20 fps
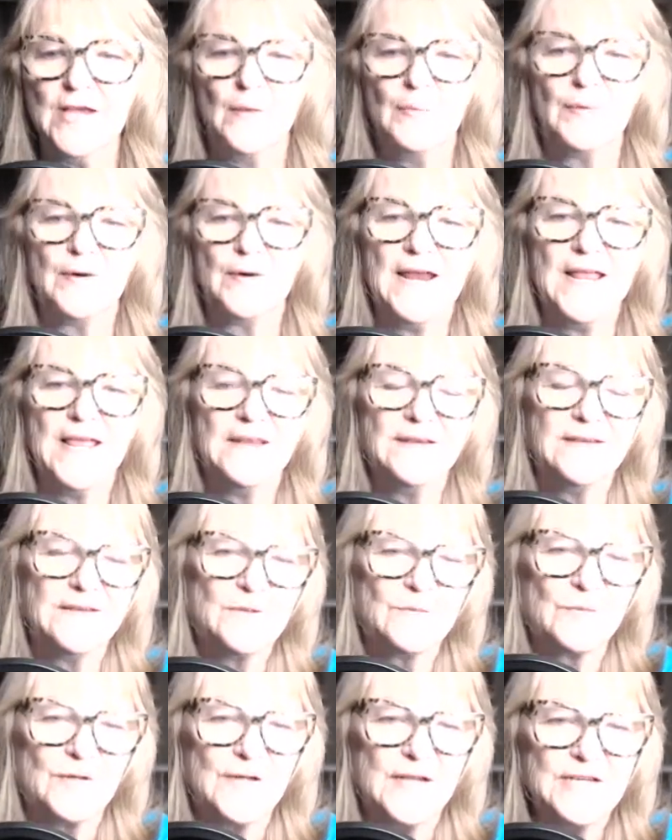upper hand in
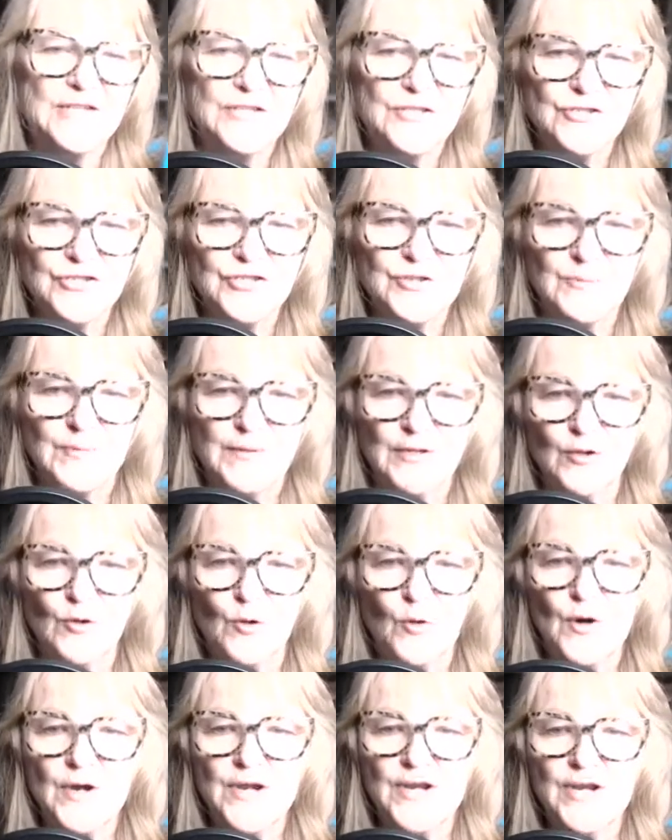the relationship and
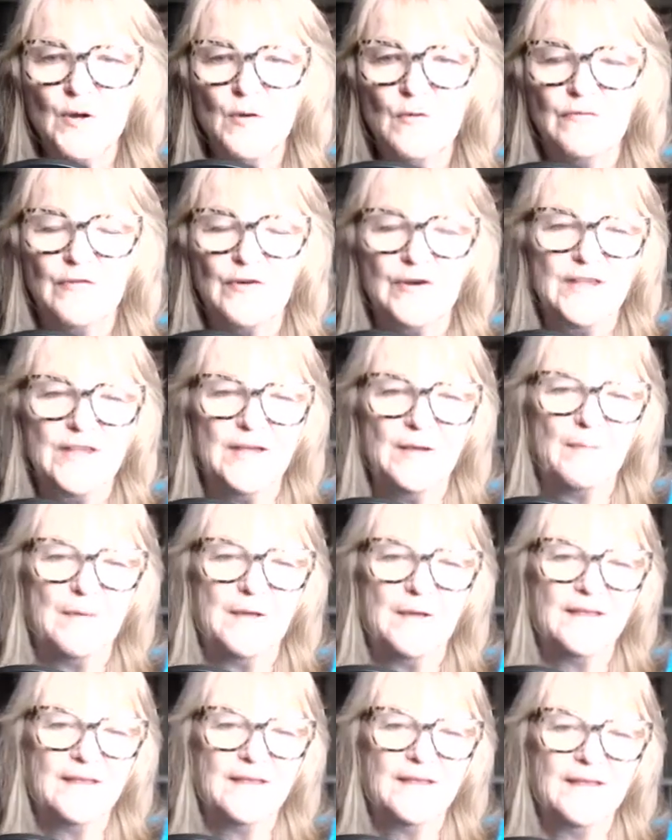lord it over him
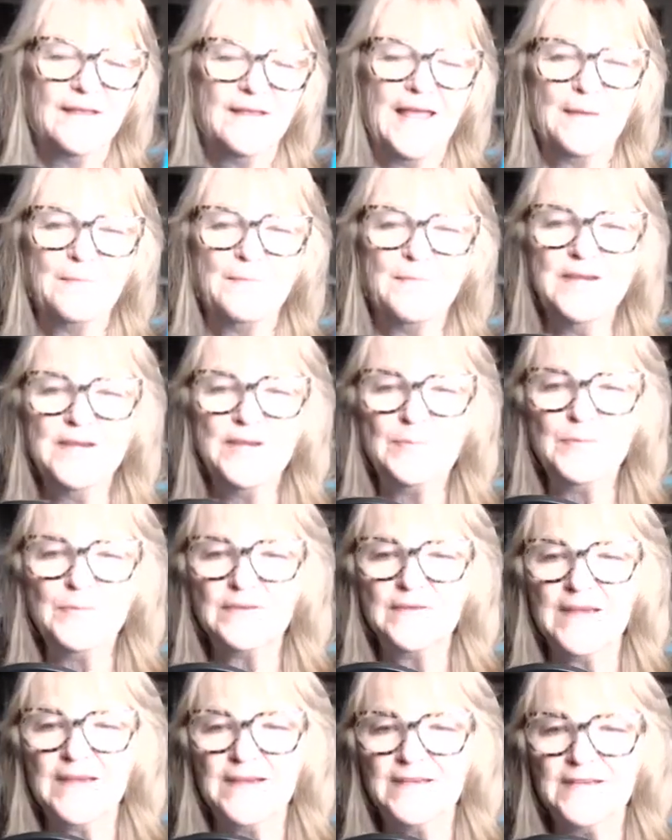and
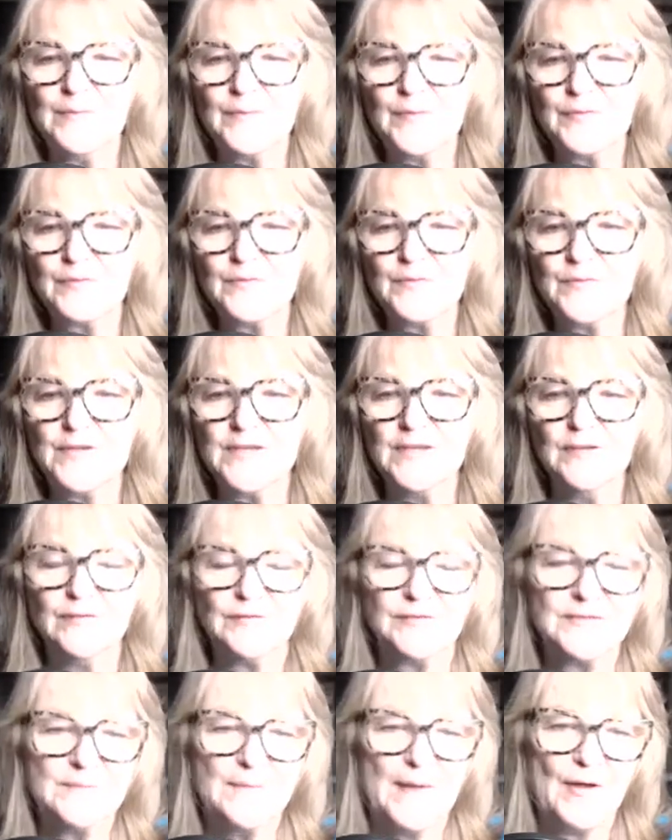manipulate him through
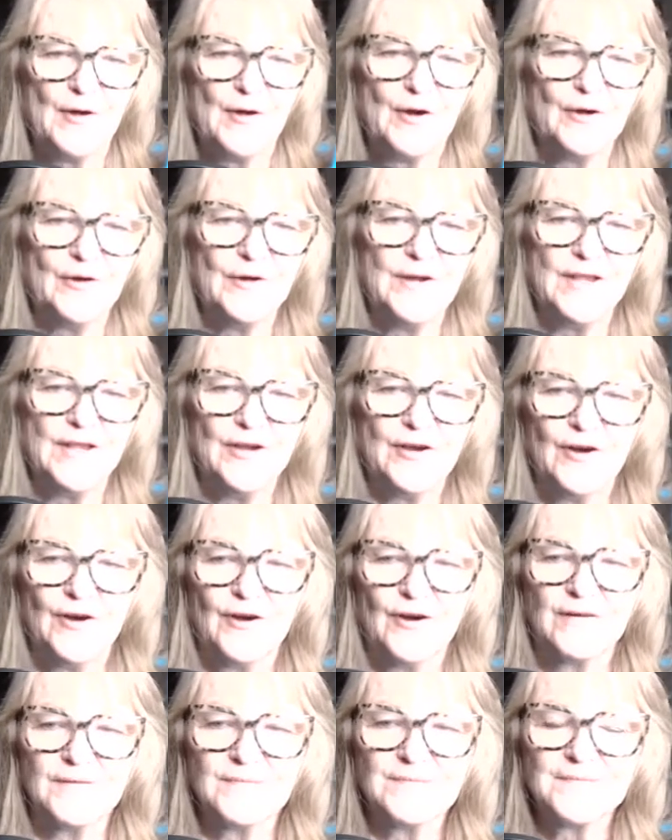guilt about hurting
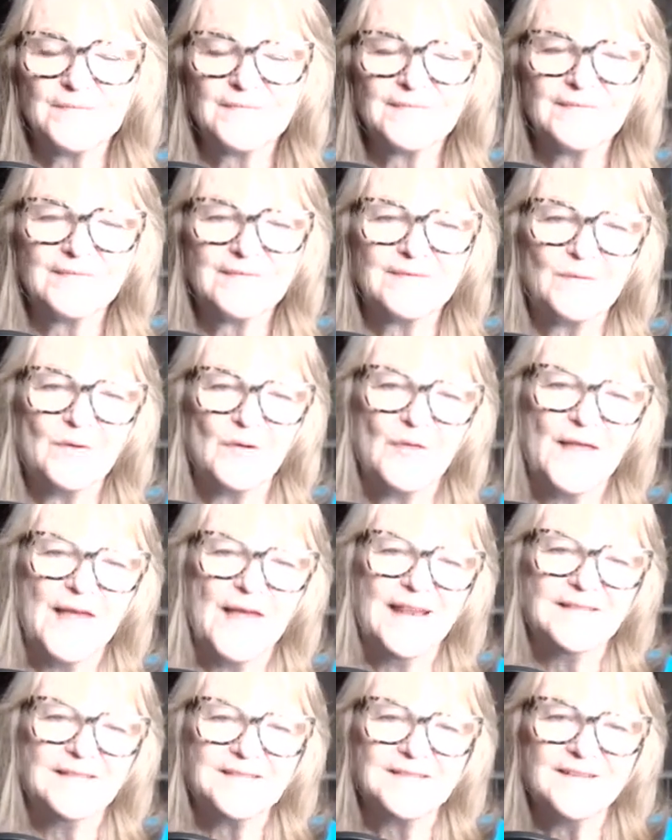her. Well,
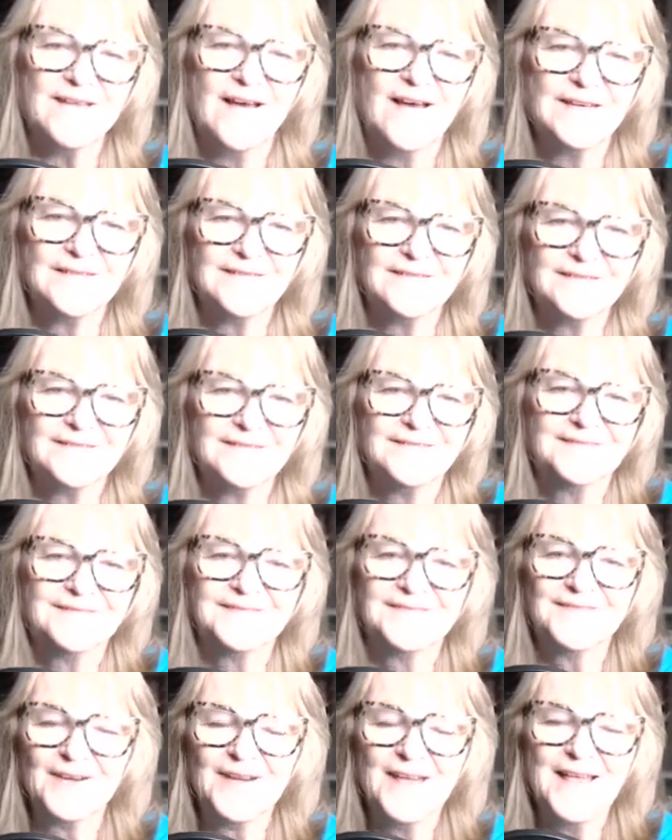that's not
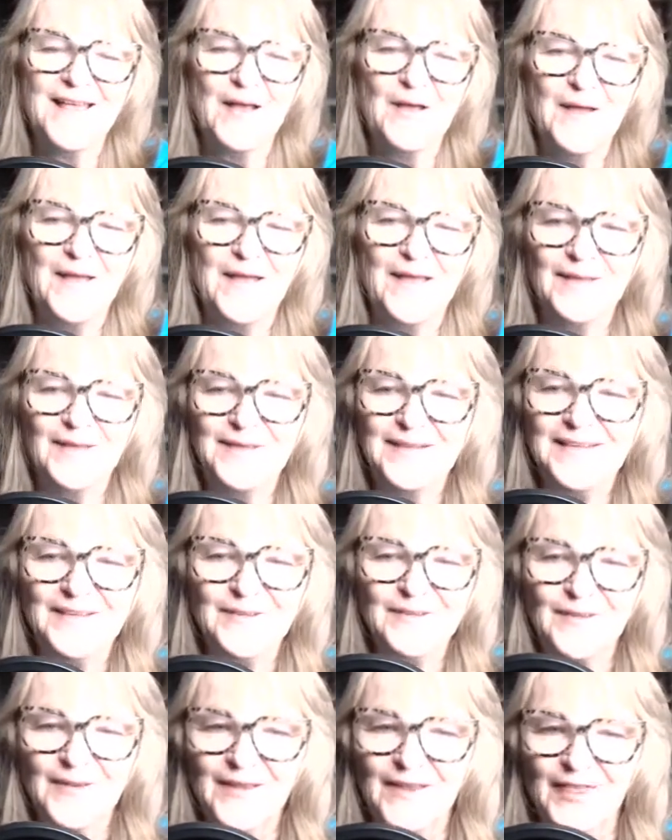going to
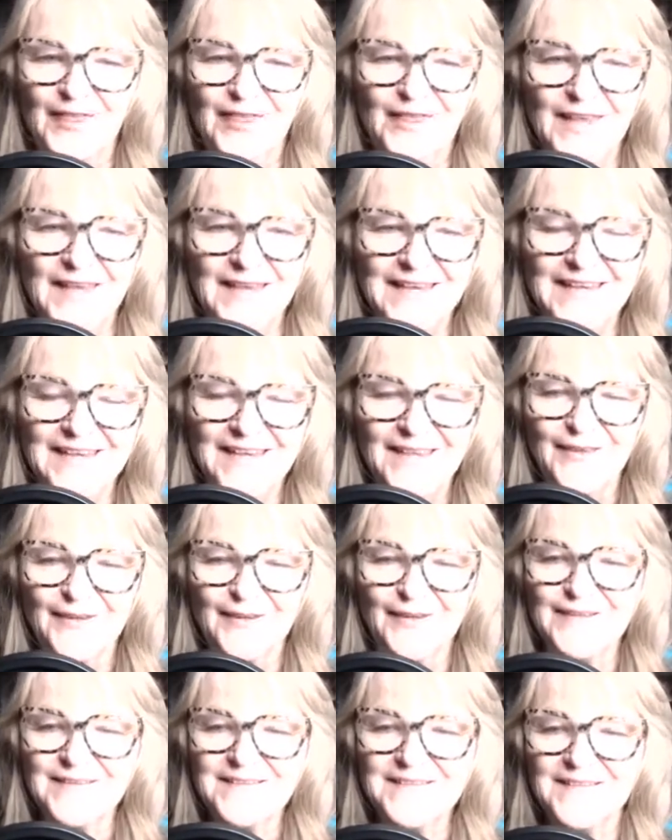heal a thing
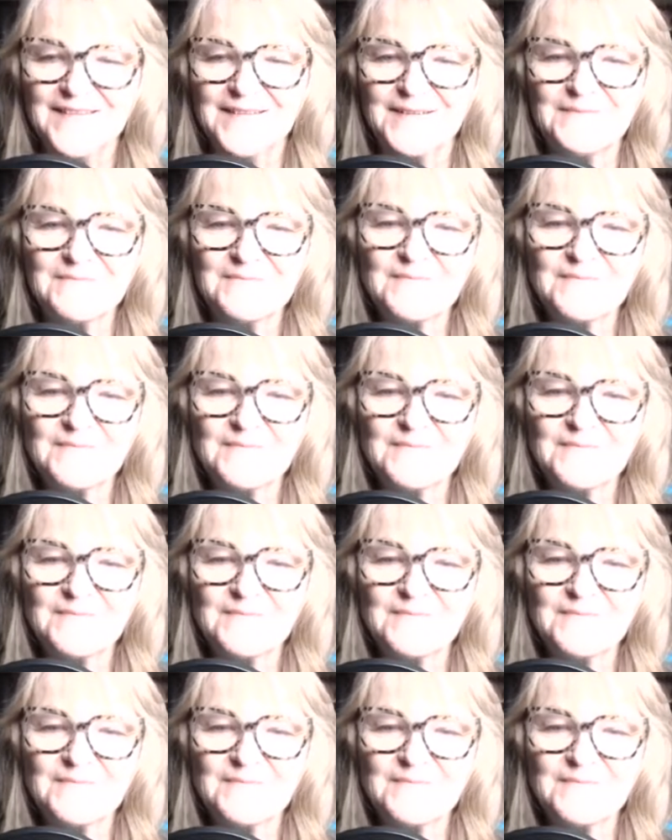either, is it?